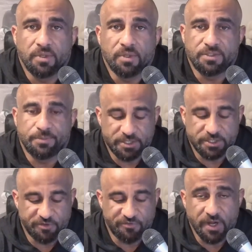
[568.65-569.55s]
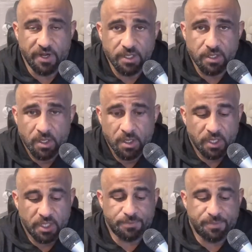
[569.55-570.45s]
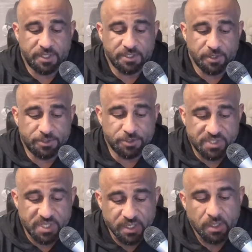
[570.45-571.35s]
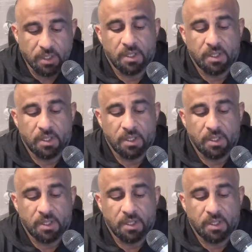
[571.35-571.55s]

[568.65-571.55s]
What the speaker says: Is it because you're funny? Is it because you're interesting?